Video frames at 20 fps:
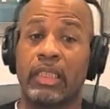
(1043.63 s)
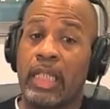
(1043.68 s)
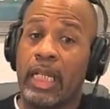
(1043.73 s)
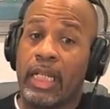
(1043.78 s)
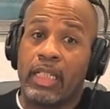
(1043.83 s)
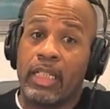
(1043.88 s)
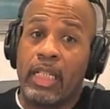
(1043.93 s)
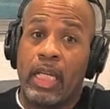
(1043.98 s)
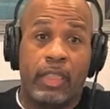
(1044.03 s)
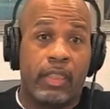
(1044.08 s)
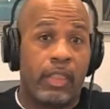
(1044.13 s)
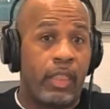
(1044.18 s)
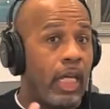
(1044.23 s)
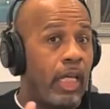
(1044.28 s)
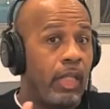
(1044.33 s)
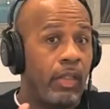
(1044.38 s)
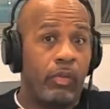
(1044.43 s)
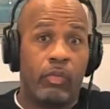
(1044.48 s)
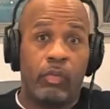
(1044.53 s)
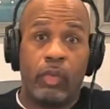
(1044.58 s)
Like,
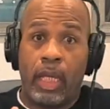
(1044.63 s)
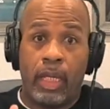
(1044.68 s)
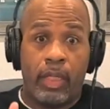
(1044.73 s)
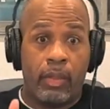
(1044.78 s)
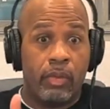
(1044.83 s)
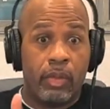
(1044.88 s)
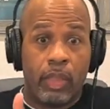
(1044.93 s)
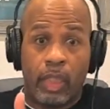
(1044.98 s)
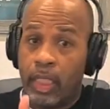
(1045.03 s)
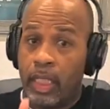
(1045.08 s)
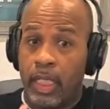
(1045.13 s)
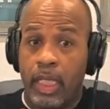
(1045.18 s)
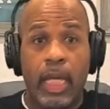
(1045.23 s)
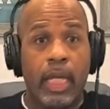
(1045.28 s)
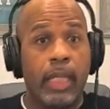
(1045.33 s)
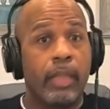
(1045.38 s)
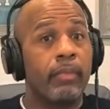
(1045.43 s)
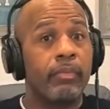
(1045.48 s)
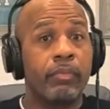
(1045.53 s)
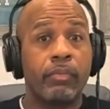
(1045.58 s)
and
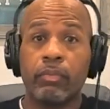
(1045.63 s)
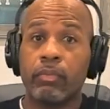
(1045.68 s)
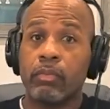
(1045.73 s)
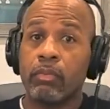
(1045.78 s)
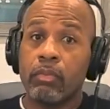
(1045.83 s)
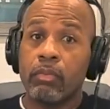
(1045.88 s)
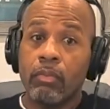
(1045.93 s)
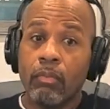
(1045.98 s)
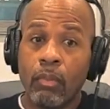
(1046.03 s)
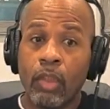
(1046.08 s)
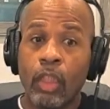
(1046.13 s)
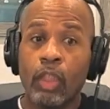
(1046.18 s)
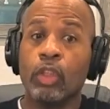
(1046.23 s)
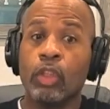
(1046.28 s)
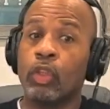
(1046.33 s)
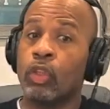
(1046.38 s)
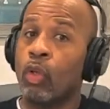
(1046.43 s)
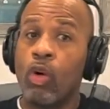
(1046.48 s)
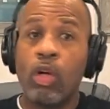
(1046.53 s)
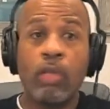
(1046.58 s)
again,
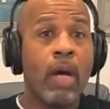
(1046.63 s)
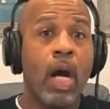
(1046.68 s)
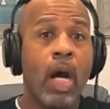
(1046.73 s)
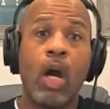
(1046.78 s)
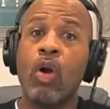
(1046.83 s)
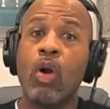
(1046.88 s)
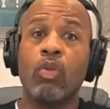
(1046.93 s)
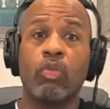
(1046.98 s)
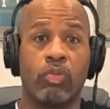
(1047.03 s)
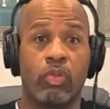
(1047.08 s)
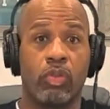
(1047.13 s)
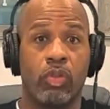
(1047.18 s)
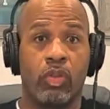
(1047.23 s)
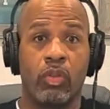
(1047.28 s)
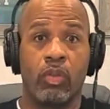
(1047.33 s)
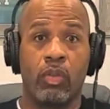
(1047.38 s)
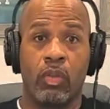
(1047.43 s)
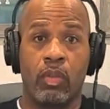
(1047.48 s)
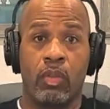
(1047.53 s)
sowing my oats.